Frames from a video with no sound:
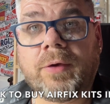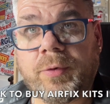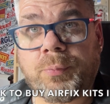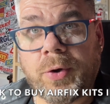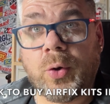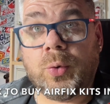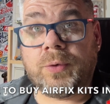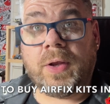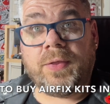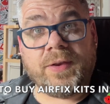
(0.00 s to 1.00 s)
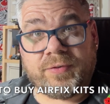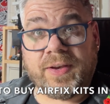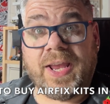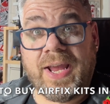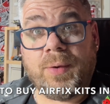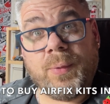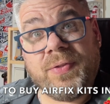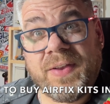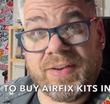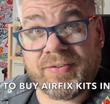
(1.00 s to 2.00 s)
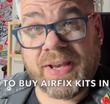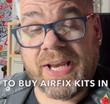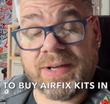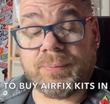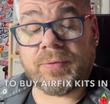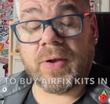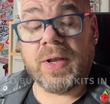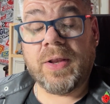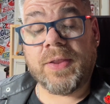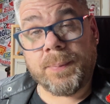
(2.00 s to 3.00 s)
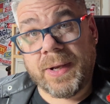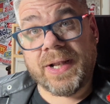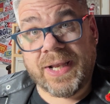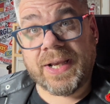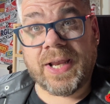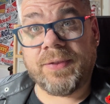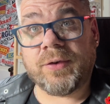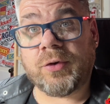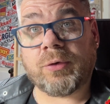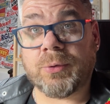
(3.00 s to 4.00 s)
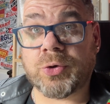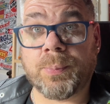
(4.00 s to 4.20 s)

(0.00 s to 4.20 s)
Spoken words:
to pre-order this kit with these schemes, there'll be a link in the description